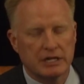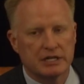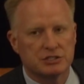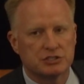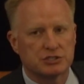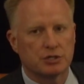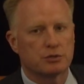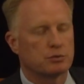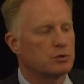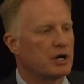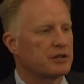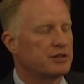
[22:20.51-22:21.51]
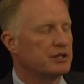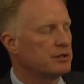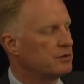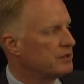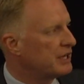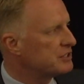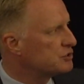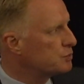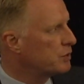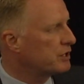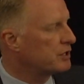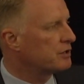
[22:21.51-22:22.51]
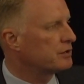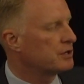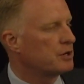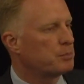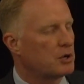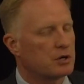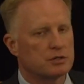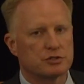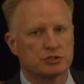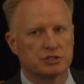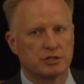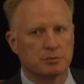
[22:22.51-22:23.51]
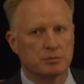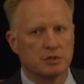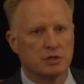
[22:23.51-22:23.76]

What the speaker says: And so I think that's where a partnership,